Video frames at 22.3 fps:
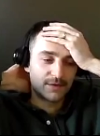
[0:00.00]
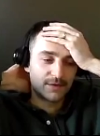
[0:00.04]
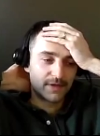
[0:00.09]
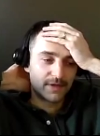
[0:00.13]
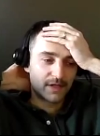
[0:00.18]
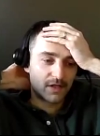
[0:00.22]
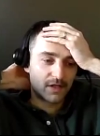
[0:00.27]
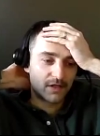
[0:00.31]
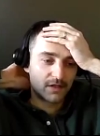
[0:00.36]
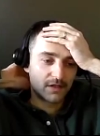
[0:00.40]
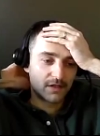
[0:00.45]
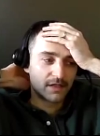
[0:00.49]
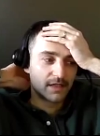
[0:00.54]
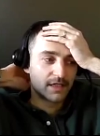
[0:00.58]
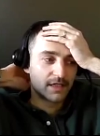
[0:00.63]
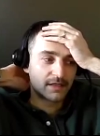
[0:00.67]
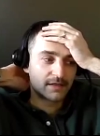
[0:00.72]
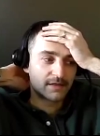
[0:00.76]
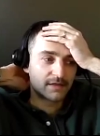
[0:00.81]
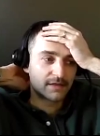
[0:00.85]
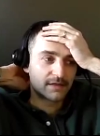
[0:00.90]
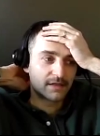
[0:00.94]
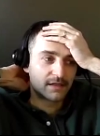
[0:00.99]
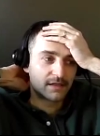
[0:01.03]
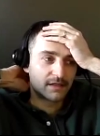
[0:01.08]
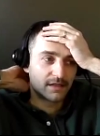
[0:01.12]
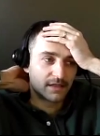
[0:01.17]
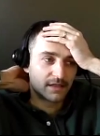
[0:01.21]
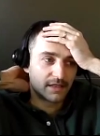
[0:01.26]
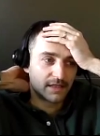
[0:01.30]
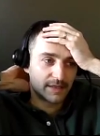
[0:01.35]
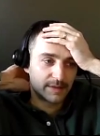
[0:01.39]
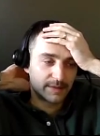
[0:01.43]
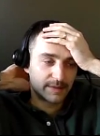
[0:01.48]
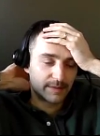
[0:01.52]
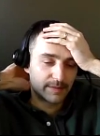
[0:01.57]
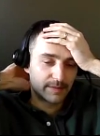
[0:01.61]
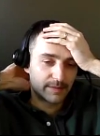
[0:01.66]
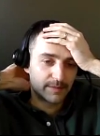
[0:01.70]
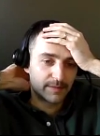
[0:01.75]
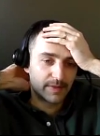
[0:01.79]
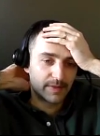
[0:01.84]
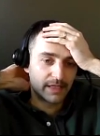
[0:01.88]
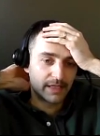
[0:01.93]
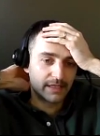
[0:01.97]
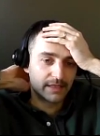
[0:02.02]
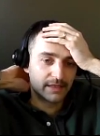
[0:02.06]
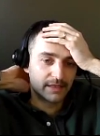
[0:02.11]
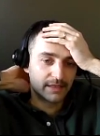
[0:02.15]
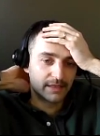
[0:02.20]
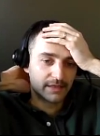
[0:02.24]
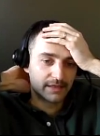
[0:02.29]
doing Hurley necessarily, but